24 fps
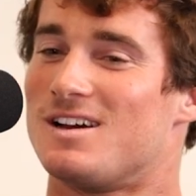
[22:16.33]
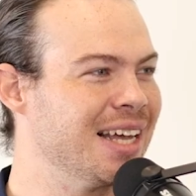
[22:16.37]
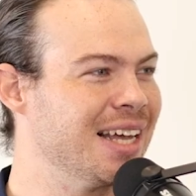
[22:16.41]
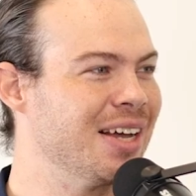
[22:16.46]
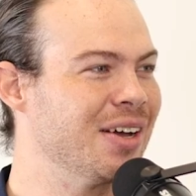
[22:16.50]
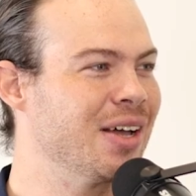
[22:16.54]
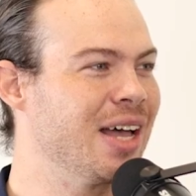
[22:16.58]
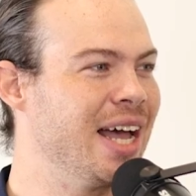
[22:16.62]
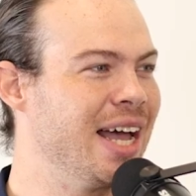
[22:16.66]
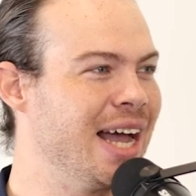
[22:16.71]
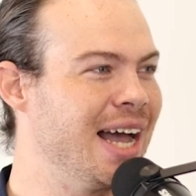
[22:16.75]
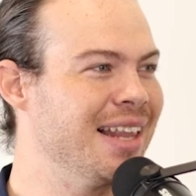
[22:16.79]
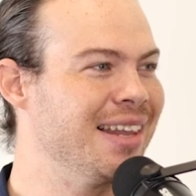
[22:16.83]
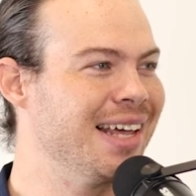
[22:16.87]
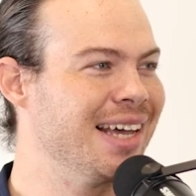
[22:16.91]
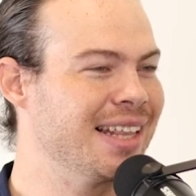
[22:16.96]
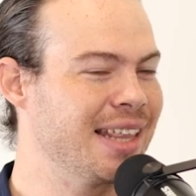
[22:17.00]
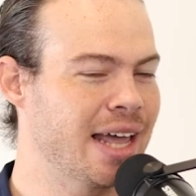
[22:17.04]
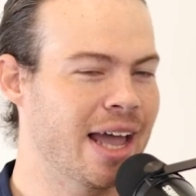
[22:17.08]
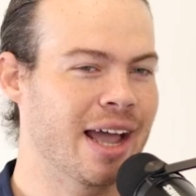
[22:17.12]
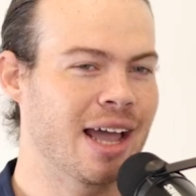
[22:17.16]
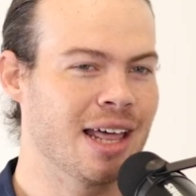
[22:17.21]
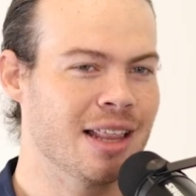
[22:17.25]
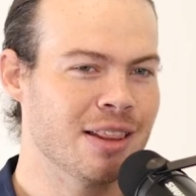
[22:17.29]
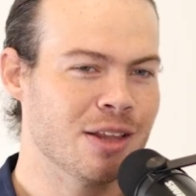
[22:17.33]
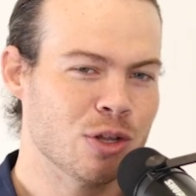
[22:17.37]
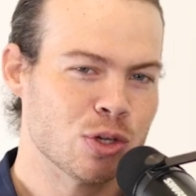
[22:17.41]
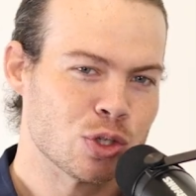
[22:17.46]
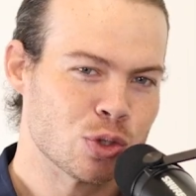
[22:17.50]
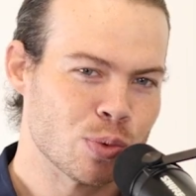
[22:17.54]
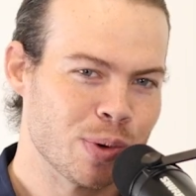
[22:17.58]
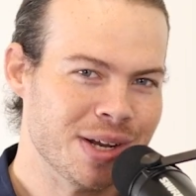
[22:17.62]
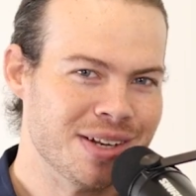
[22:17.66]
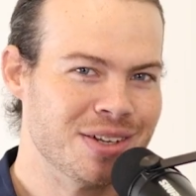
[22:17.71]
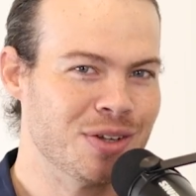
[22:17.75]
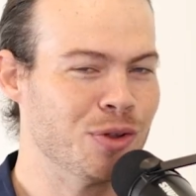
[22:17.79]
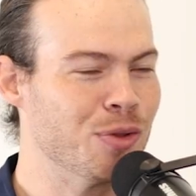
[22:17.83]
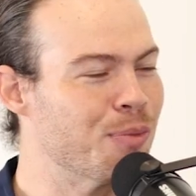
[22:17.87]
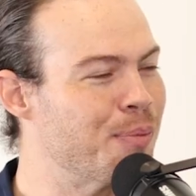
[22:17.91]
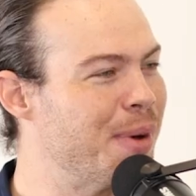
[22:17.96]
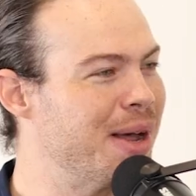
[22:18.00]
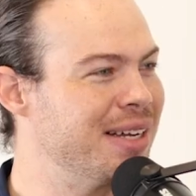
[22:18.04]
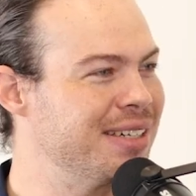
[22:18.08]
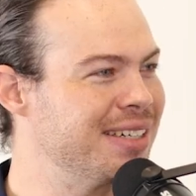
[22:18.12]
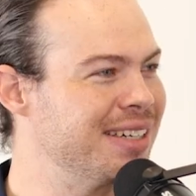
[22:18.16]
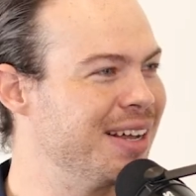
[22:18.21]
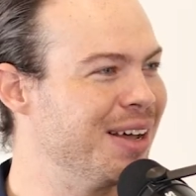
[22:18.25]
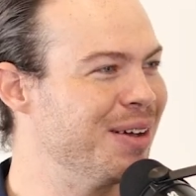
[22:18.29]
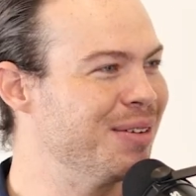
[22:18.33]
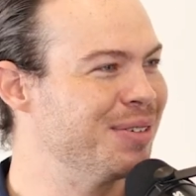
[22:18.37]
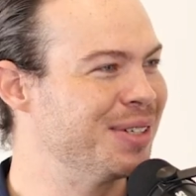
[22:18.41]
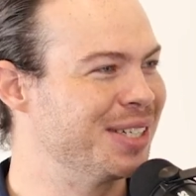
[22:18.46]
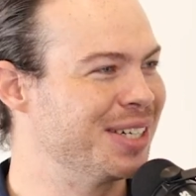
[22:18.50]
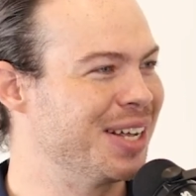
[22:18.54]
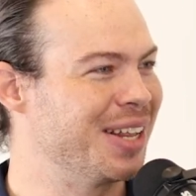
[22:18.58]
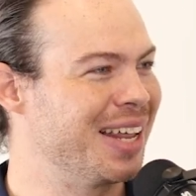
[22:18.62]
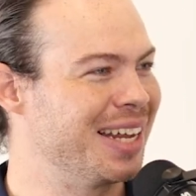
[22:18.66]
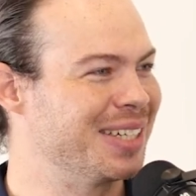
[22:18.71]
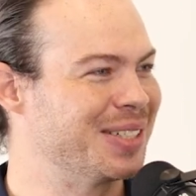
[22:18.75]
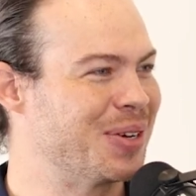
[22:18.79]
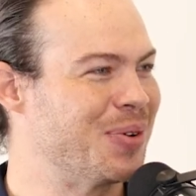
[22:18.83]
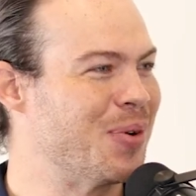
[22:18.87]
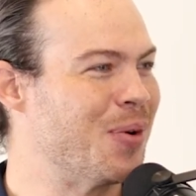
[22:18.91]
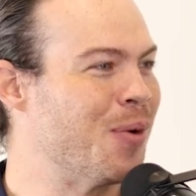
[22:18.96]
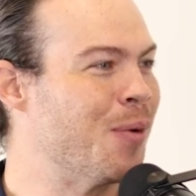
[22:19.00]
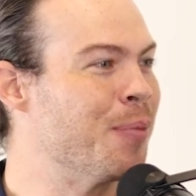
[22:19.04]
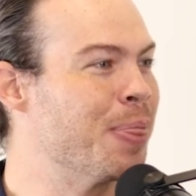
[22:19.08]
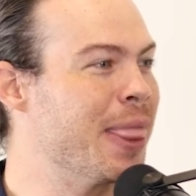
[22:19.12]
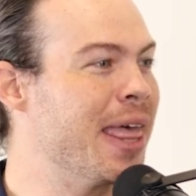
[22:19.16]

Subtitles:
Okay, I like that. I got a little sweet tooth myself, so that's cool.